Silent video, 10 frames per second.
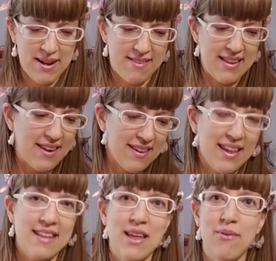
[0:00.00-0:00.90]
but it
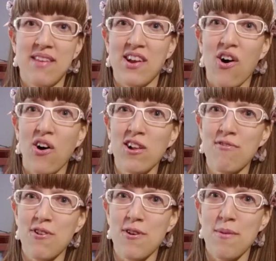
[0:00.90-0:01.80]
sounded like they would take
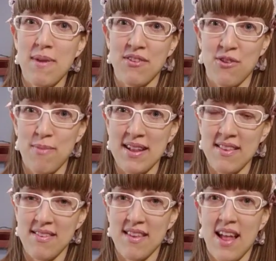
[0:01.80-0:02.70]
all of your
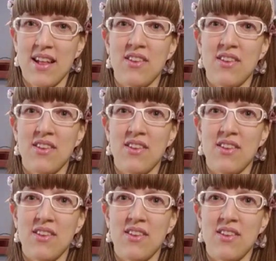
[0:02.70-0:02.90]
measurements,